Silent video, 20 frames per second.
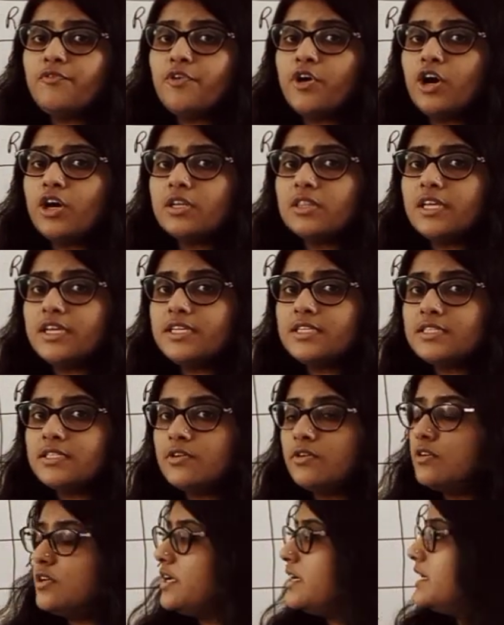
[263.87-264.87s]
for this
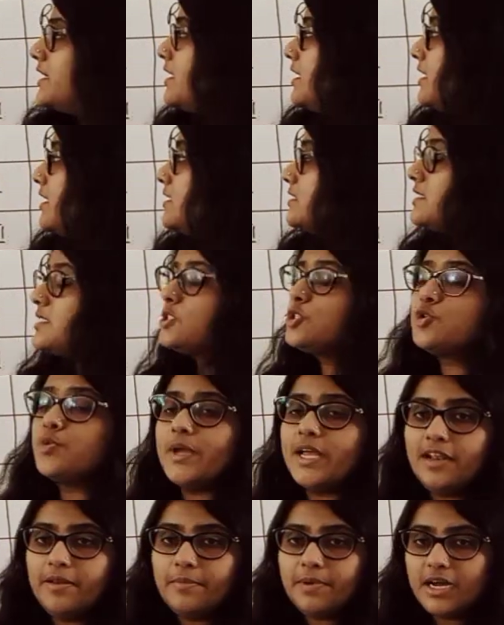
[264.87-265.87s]
unit is
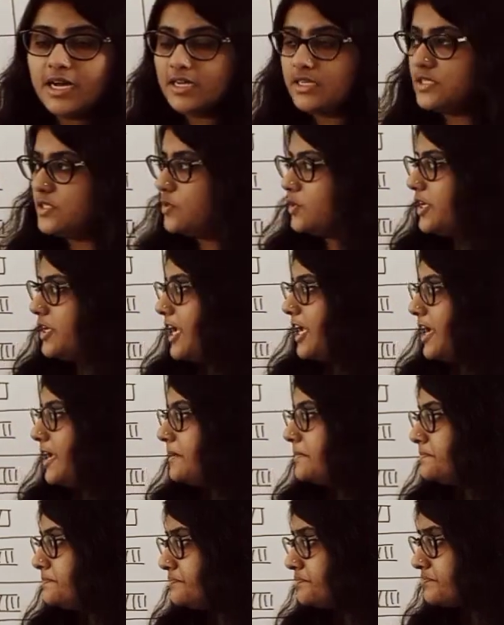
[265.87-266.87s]
12 marks, okay.
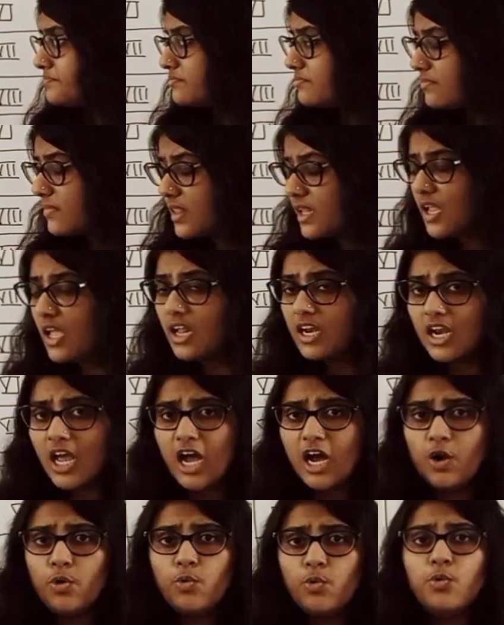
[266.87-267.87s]

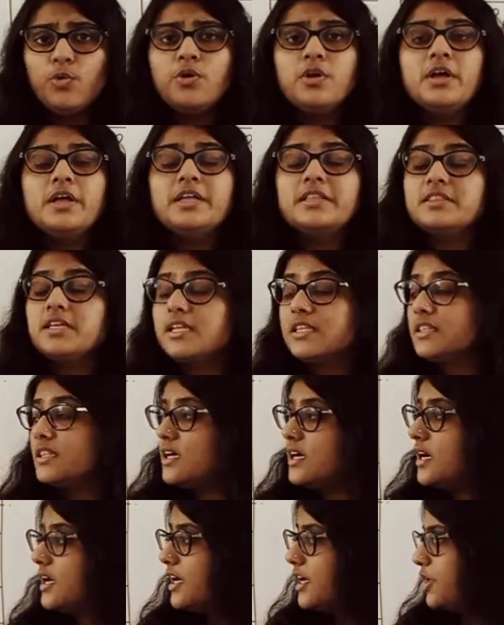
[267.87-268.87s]
Now the
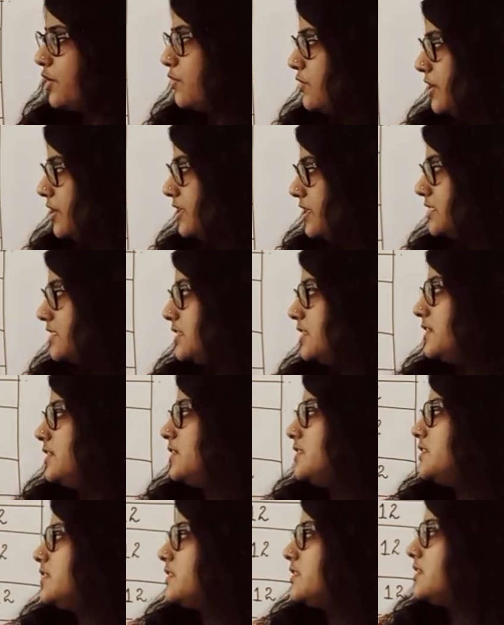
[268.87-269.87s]
third unit.
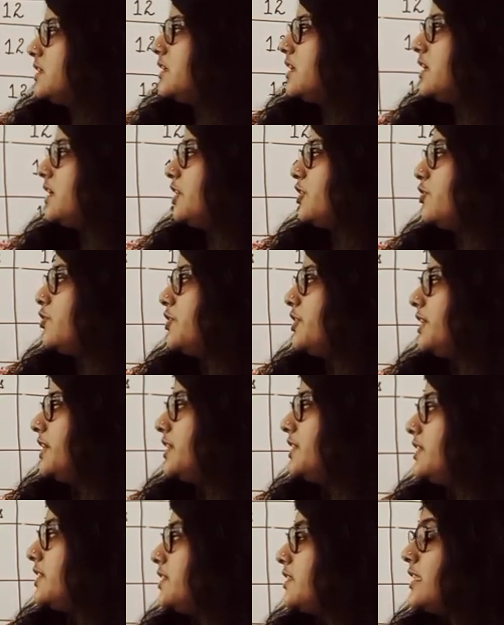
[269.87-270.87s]
The third
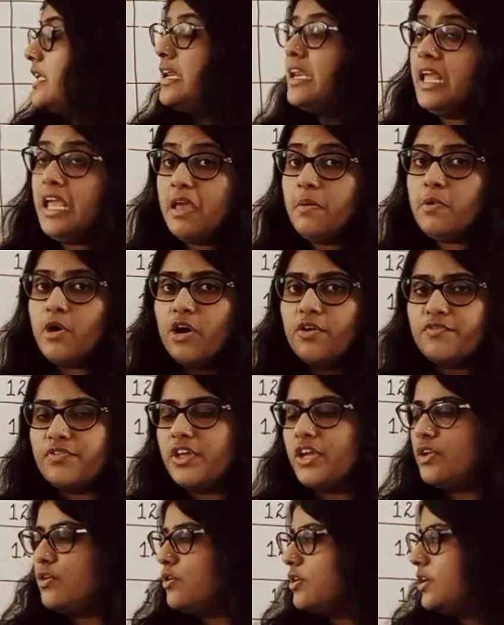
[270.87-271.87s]
unit, the name of
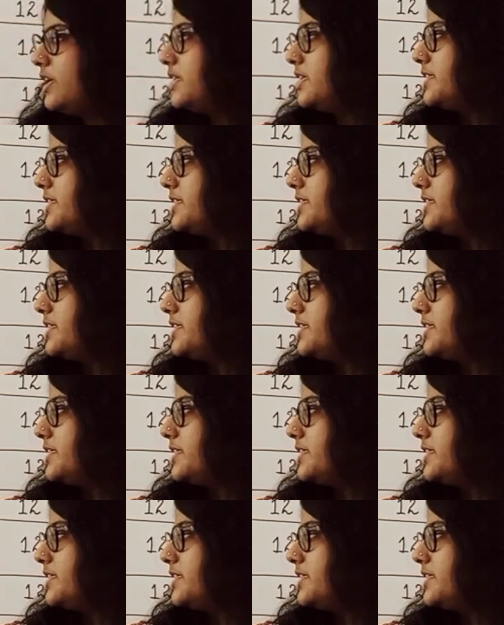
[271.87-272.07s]
the unit